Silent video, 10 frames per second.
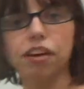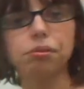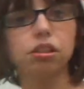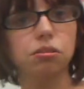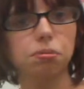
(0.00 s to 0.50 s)

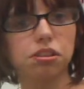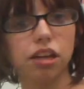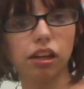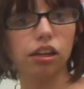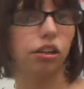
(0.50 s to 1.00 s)
meters per
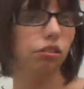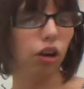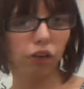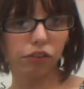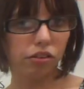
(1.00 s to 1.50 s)
second, you
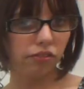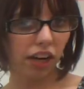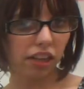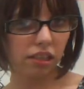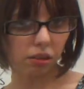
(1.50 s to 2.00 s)
know if you
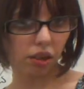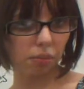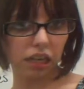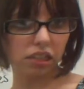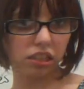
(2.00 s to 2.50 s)
divide something
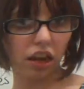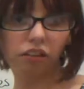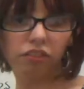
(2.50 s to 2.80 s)
by itself,